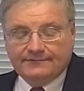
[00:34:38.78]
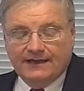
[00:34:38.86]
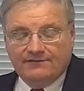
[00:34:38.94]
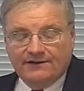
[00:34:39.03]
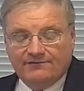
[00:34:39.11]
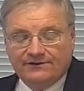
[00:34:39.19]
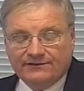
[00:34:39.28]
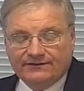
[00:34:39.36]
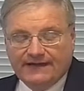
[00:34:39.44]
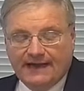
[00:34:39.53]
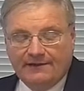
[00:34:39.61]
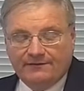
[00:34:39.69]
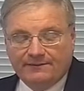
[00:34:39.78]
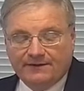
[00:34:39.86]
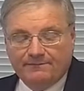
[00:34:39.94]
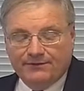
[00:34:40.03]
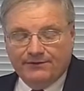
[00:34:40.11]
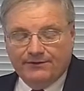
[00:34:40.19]
little dial-up
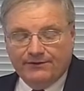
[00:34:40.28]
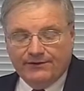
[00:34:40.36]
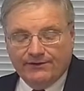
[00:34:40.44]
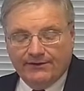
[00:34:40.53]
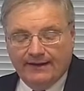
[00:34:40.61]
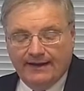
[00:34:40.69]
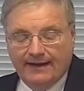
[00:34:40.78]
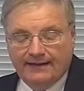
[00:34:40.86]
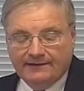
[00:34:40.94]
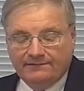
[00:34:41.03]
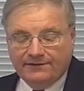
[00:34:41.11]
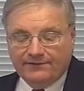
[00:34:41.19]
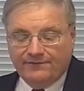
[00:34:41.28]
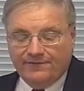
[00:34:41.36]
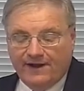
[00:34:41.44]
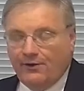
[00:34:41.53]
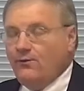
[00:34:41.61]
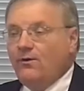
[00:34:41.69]
computer and a little
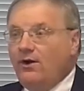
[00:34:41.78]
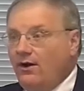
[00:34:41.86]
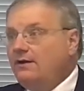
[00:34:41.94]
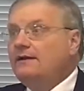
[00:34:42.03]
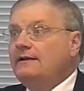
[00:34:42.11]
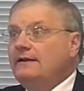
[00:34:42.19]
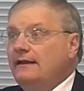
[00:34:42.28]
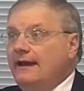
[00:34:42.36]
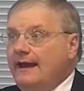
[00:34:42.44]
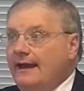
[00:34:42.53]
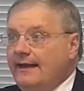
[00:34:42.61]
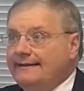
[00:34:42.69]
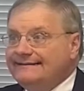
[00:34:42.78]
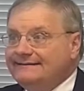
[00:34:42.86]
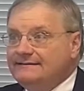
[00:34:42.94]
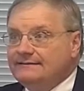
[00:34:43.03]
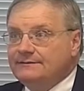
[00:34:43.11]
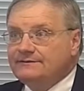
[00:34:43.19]
firewall,
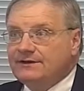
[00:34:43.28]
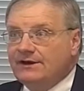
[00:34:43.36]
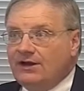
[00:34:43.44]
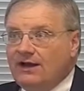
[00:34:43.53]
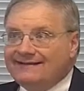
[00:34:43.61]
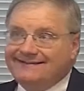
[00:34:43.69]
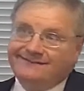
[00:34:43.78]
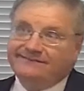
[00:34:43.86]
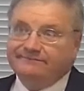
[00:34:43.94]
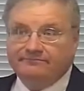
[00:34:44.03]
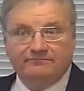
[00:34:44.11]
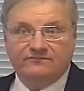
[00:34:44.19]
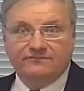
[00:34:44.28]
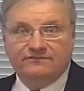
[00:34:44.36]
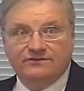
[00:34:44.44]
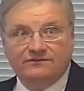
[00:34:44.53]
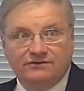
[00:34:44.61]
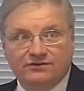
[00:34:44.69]
and it was going to cost
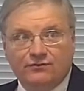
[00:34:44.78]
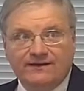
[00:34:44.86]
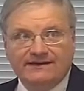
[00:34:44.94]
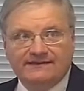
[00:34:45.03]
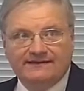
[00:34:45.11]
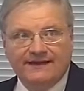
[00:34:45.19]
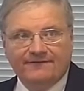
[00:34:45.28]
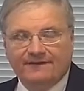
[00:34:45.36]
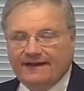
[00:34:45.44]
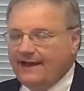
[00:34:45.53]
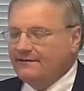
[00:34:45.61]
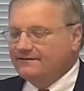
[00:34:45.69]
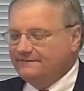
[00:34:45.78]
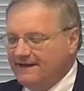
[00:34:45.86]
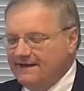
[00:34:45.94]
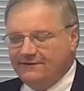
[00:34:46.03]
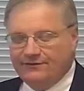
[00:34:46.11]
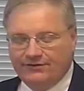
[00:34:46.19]

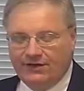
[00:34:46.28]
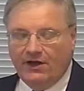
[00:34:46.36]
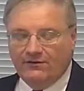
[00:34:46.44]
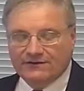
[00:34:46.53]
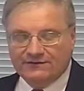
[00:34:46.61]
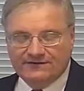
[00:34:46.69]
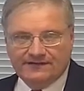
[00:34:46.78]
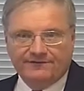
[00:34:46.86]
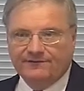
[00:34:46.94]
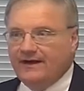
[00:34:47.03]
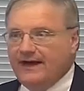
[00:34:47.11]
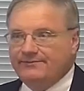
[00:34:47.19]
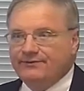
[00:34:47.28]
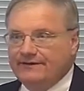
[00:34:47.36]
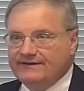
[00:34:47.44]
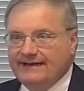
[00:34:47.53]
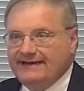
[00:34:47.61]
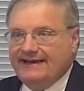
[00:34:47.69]
$27,500 for 7
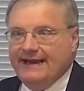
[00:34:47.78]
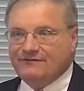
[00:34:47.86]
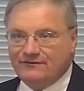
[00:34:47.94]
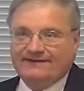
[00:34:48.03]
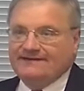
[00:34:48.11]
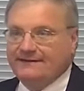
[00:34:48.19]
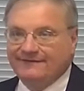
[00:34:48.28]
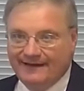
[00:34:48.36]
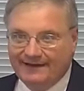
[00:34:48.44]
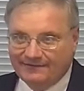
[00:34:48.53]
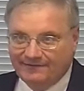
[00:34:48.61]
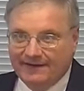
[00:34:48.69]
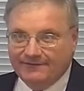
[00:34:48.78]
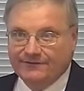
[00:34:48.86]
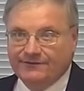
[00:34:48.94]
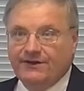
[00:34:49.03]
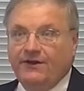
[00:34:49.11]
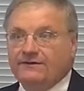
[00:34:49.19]
libraries. I didn't have
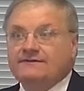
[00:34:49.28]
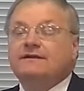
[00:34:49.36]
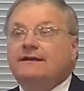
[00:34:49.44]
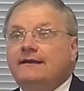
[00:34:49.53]
$27,500.